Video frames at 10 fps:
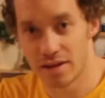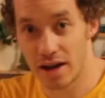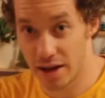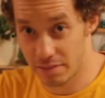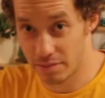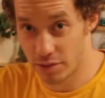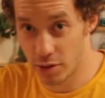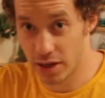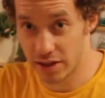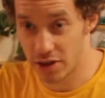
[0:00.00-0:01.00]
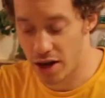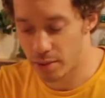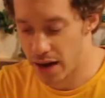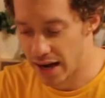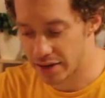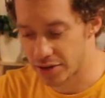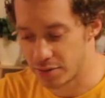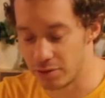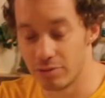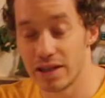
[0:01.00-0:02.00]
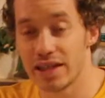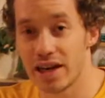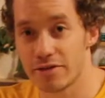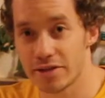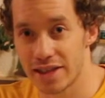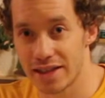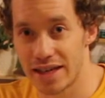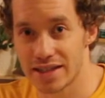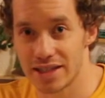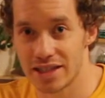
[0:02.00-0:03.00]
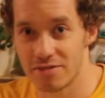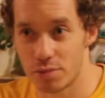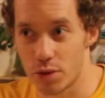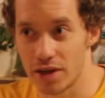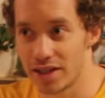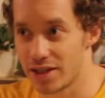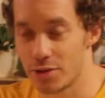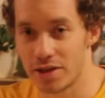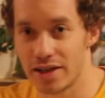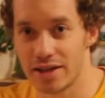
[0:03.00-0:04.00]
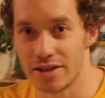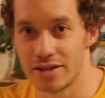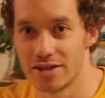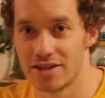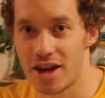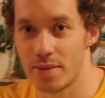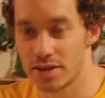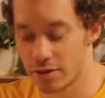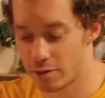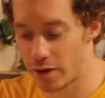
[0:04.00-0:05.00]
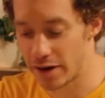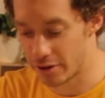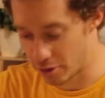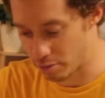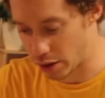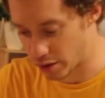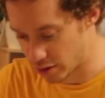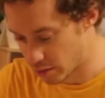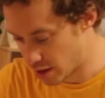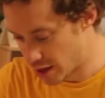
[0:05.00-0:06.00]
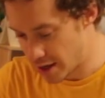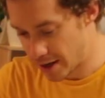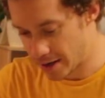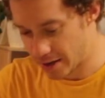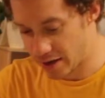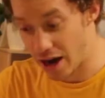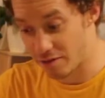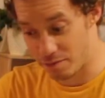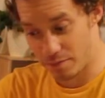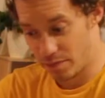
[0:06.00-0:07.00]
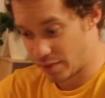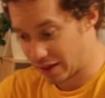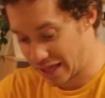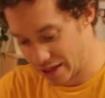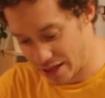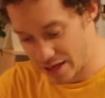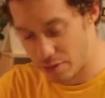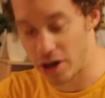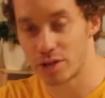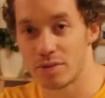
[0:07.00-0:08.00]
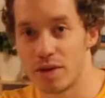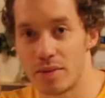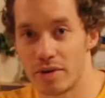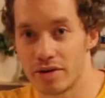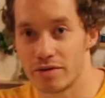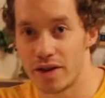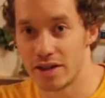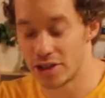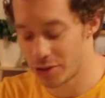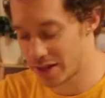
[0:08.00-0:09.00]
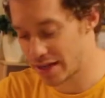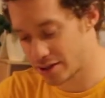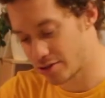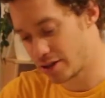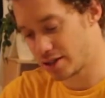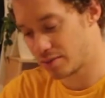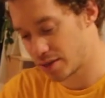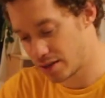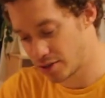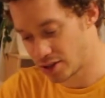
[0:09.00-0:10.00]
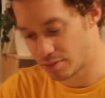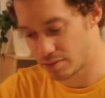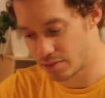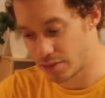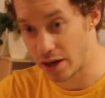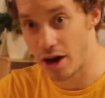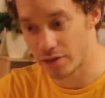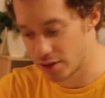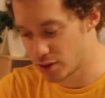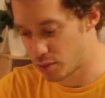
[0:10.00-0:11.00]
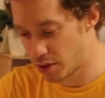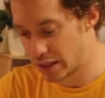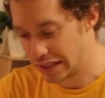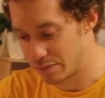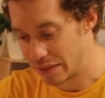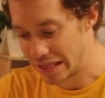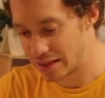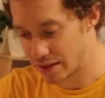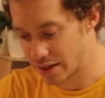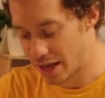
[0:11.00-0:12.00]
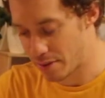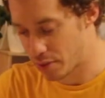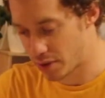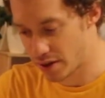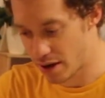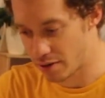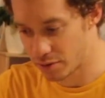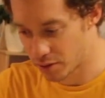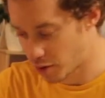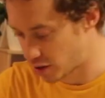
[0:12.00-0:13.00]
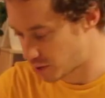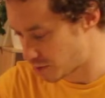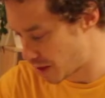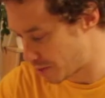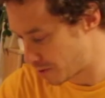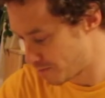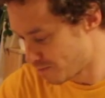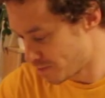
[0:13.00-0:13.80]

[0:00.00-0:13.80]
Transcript: I do it at the top rack. So be really careful in that last stage of broiling. You don't want to light your toppings on fire or burn them. I've lit the parchment paper on fire doing that, so I often just put in the pizza at that point, not with the parchment paper.